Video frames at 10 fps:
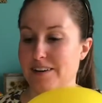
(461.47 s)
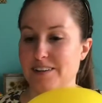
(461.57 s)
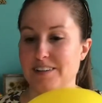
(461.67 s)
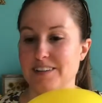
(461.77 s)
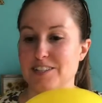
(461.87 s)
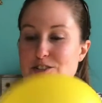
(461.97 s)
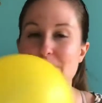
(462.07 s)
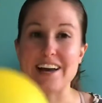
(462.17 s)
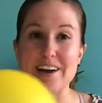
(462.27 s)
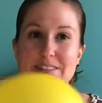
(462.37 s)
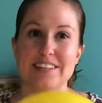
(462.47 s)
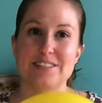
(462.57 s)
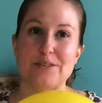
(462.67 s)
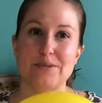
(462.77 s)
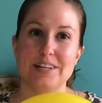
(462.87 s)
can try out these
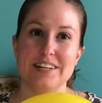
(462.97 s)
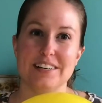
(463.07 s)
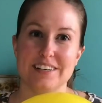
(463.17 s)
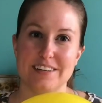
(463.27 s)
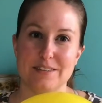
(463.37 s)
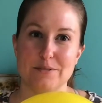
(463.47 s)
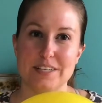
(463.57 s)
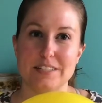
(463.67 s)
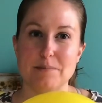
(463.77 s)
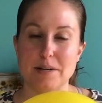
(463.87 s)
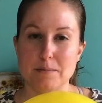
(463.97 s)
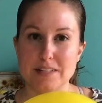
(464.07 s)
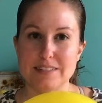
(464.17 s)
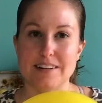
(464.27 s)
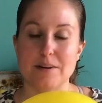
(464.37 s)
three
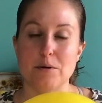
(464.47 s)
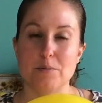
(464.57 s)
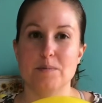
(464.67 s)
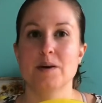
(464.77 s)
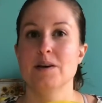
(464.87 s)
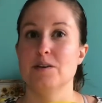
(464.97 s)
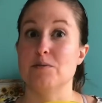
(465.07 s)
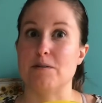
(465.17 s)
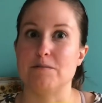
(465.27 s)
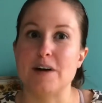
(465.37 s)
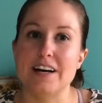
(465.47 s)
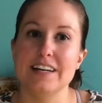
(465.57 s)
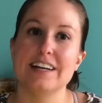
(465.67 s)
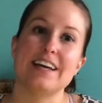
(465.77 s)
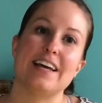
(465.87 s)
experiments, and I hope you have
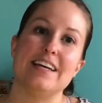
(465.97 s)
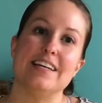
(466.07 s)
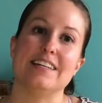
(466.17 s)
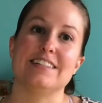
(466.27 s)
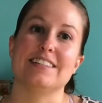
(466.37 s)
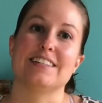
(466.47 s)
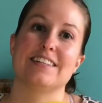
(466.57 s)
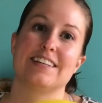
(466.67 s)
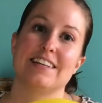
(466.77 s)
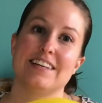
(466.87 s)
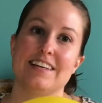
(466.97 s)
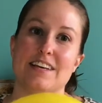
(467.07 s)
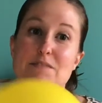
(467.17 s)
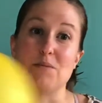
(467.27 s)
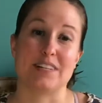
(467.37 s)
fun. And if
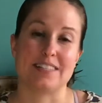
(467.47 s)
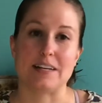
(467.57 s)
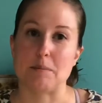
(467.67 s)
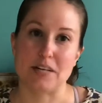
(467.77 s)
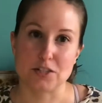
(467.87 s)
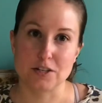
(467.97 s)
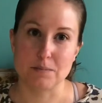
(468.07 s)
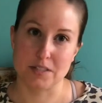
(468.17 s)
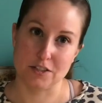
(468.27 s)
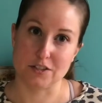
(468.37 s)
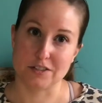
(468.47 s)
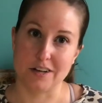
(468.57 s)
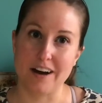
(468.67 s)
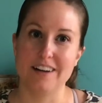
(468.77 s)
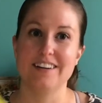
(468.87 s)
you want to send a picture to Mr.
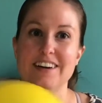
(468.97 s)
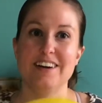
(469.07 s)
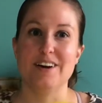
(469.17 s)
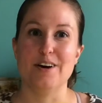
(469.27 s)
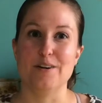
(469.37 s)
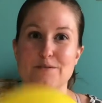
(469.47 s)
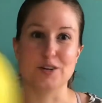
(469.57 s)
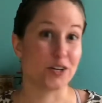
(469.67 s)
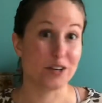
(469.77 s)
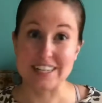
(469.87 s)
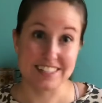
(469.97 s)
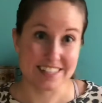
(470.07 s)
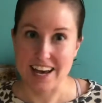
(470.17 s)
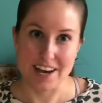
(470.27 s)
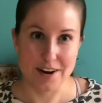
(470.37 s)
Scott of your crazy
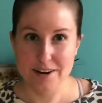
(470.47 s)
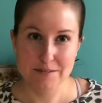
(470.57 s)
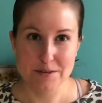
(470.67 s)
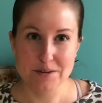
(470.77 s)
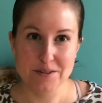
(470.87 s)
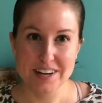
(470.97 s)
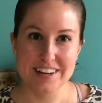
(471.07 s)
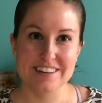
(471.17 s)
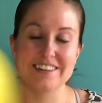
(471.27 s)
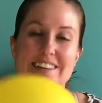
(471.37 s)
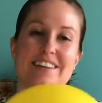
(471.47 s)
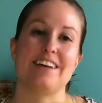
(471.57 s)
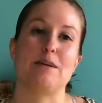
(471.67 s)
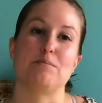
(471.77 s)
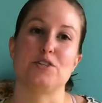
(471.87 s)
hair if you do it,
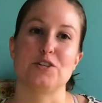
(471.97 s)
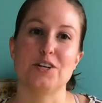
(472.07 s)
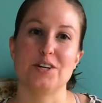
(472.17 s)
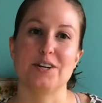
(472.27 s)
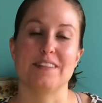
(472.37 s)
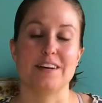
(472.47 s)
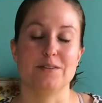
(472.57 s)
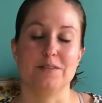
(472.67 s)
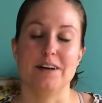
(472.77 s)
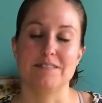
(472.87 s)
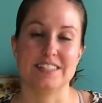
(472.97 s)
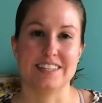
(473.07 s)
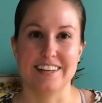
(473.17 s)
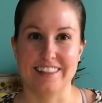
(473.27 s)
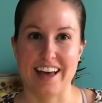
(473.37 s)
I'm sure that he'll love
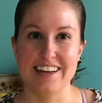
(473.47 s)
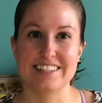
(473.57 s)
seeing that.